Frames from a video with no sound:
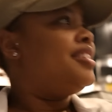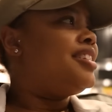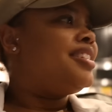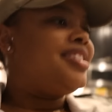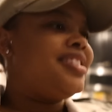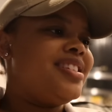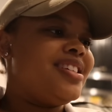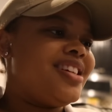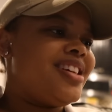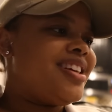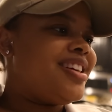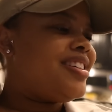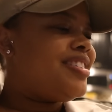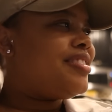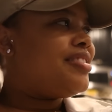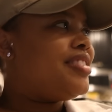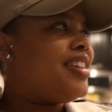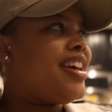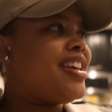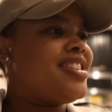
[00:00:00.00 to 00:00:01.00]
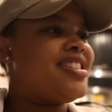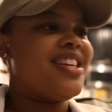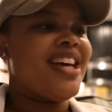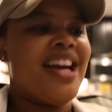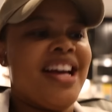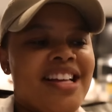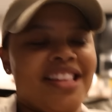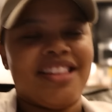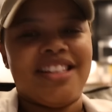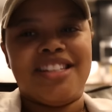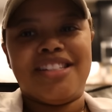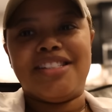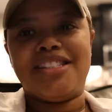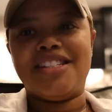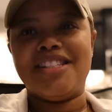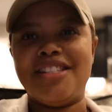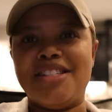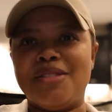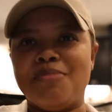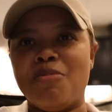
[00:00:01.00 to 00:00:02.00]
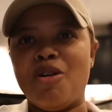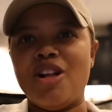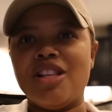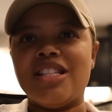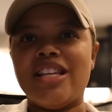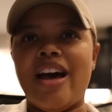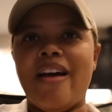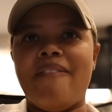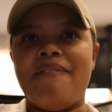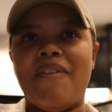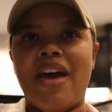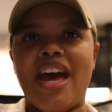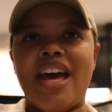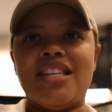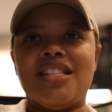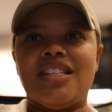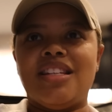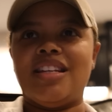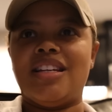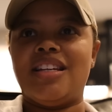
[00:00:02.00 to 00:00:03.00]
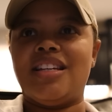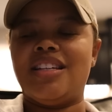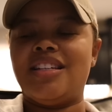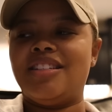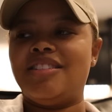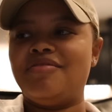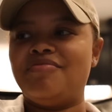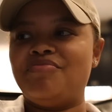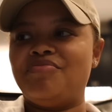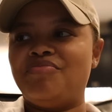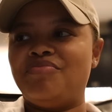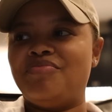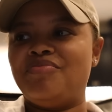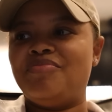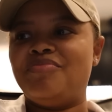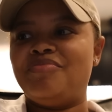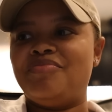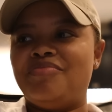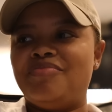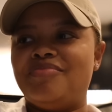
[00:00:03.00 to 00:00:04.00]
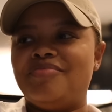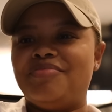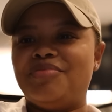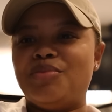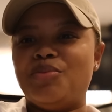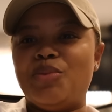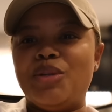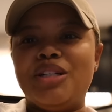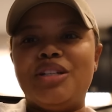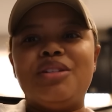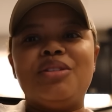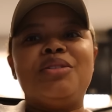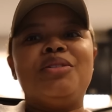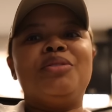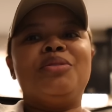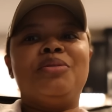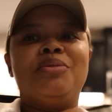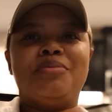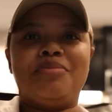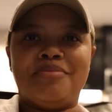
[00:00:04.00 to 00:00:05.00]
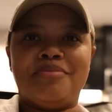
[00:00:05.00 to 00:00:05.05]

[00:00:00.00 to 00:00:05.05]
just to make money. Exactly. She's multifaceted. We do.